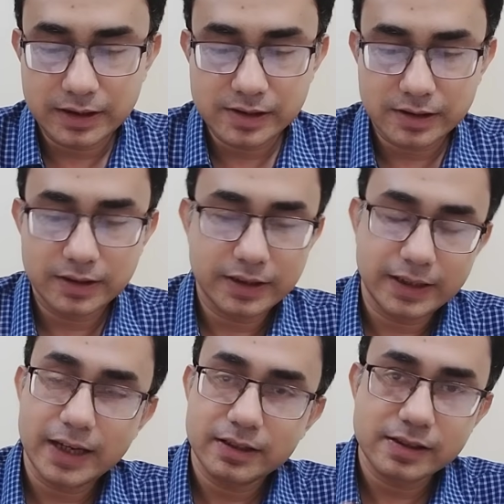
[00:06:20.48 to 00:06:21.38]
least in
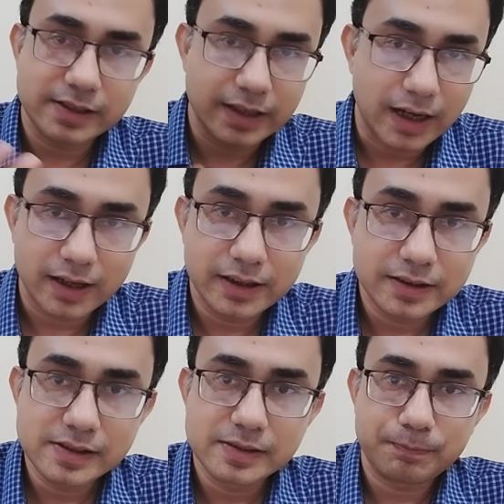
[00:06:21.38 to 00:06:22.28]
the NITs,
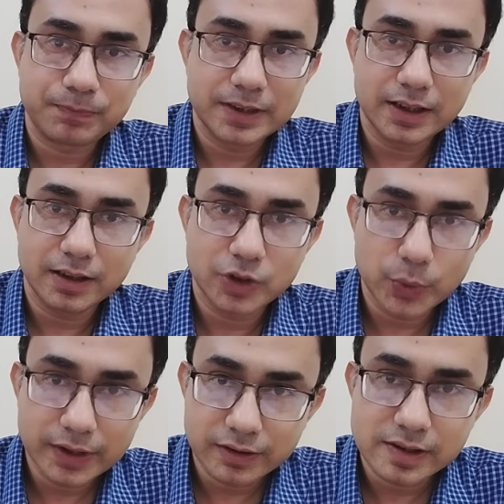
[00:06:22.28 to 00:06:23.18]
IITs, they are
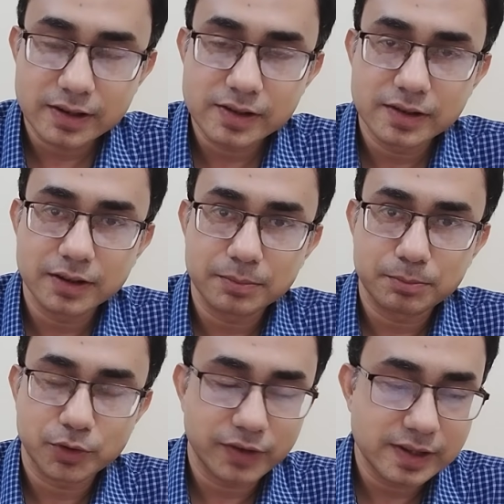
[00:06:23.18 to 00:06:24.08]
doing research, the
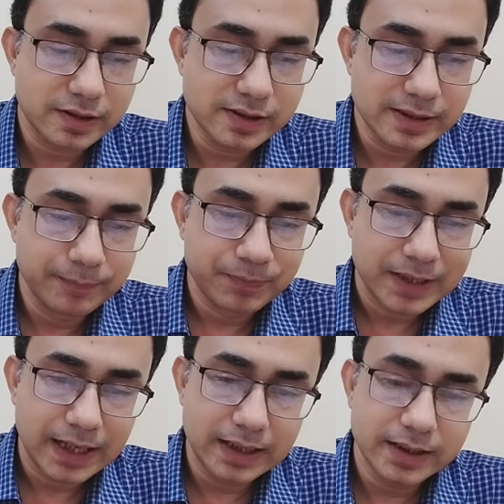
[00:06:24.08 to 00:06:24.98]
professors,
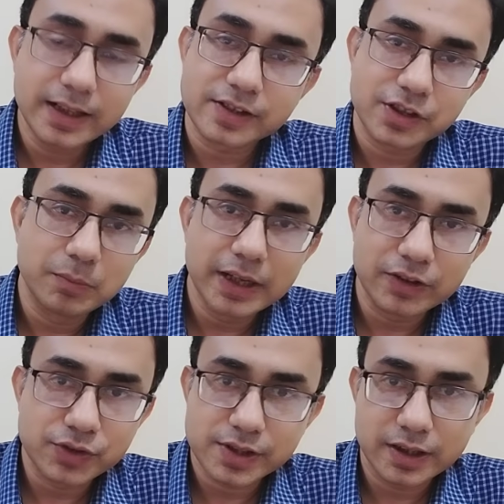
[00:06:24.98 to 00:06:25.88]
and they are extremely
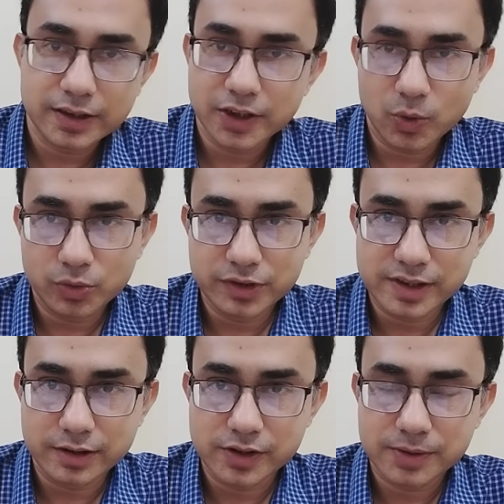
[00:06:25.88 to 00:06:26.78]
interested in their own
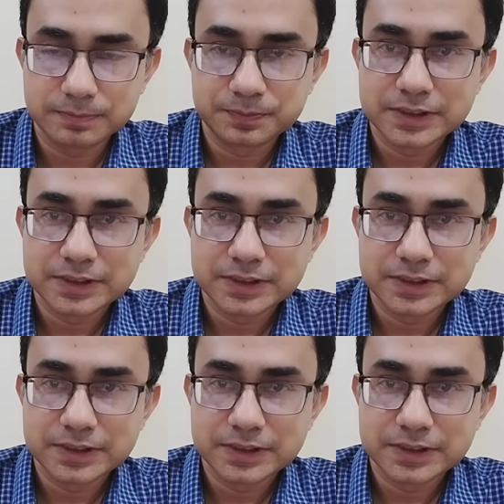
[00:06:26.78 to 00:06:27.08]
research.